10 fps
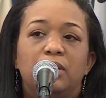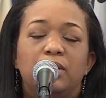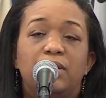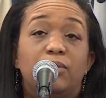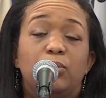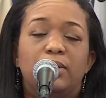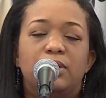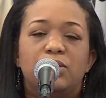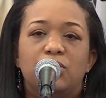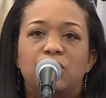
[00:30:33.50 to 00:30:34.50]
even with
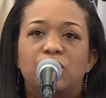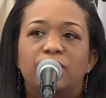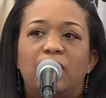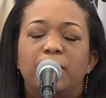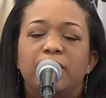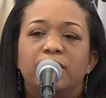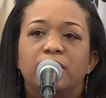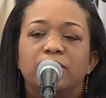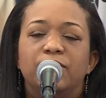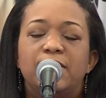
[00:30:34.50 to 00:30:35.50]
the surge of
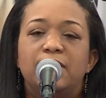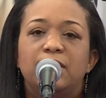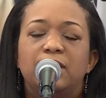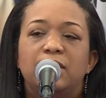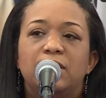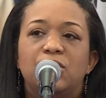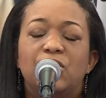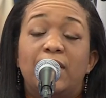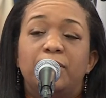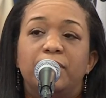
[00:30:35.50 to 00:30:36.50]
Omicron recently in
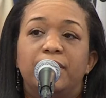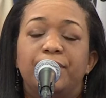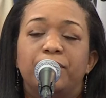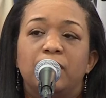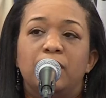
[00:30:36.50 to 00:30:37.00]
January,